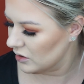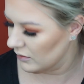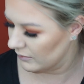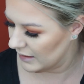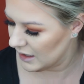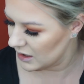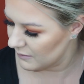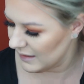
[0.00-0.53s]

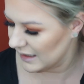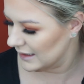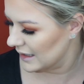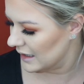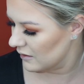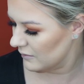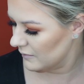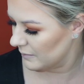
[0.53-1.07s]
not blush
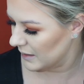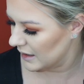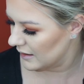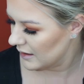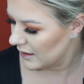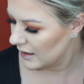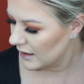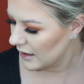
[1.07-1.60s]
myself,
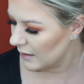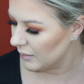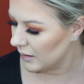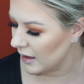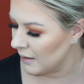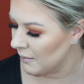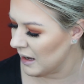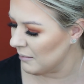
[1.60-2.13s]
but
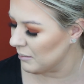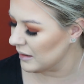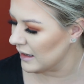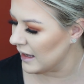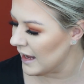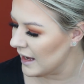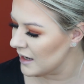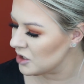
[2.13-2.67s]
apply my
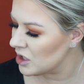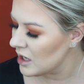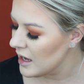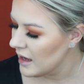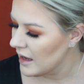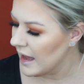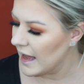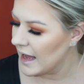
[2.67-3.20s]
blush.
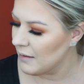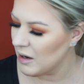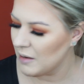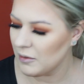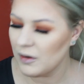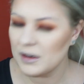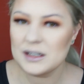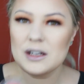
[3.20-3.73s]

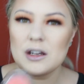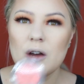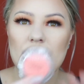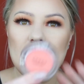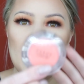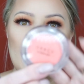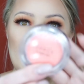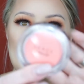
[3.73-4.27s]
I'm going to go
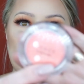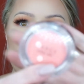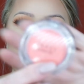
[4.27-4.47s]
ahead